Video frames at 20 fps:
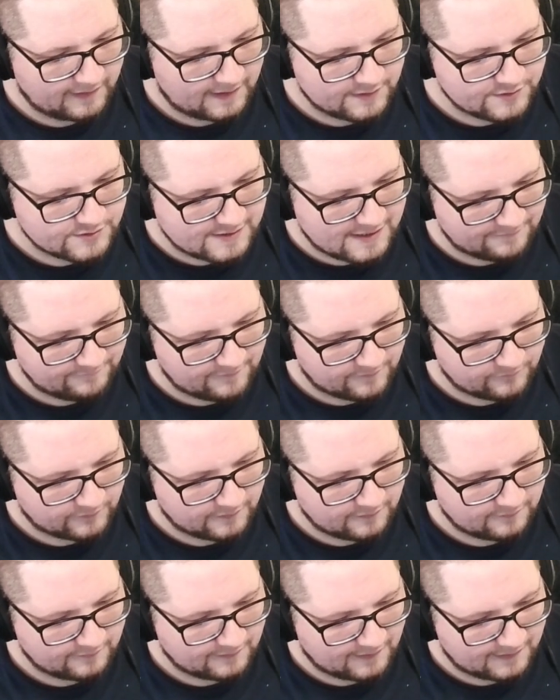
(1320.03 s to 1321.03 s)
just have
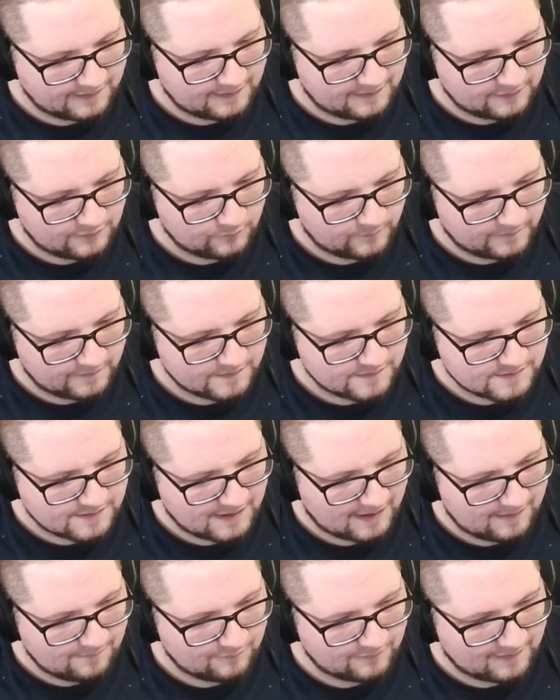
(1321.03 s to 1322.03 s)
everything I need to win this
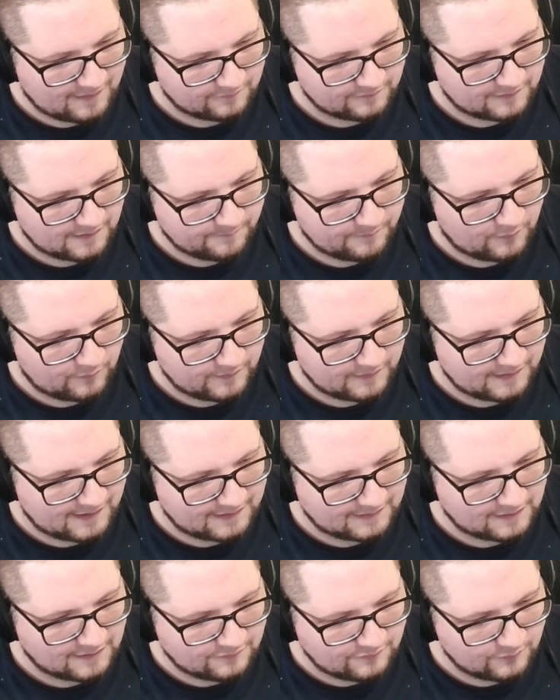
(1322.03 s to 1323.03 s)
game without the opponent getting
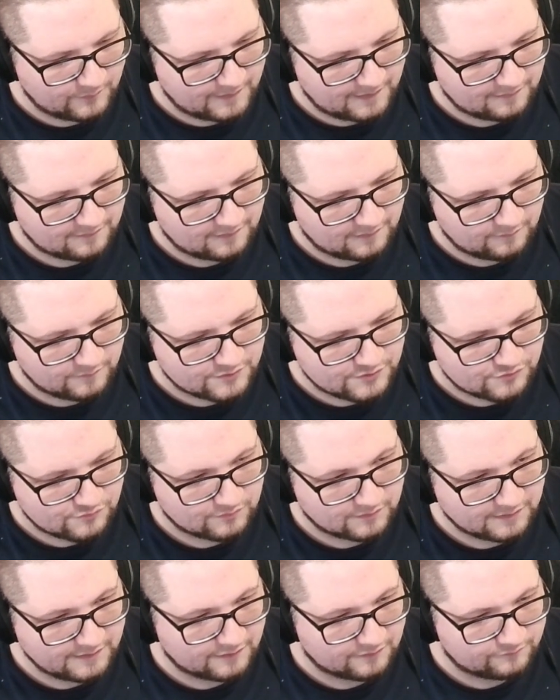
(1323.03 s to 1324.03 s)
to do anything, which is
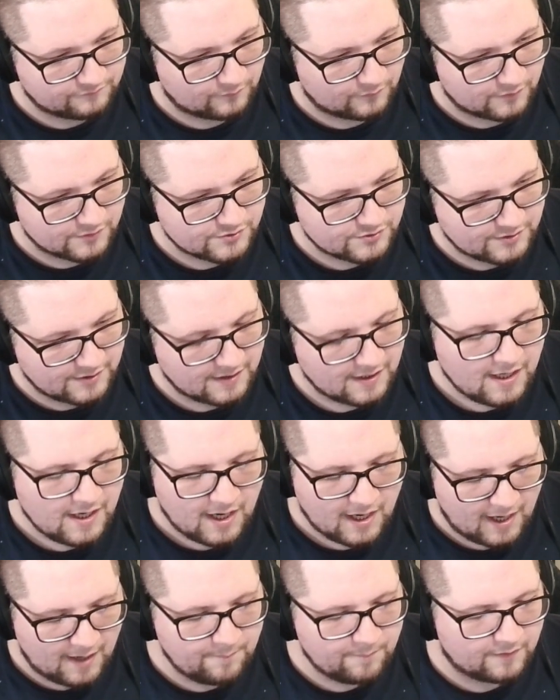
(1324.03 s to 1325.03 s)
really unfortunate.
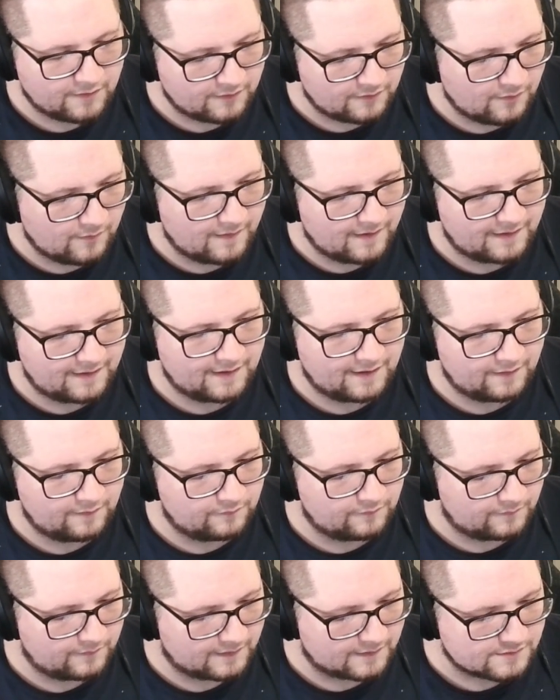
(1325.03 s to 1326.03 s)
I'm going to go ahead and
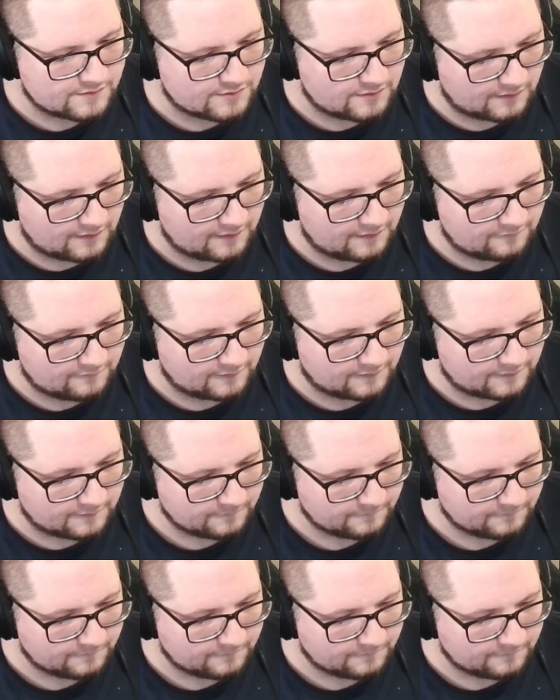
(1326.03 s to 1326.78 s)
Iono next turn, I think.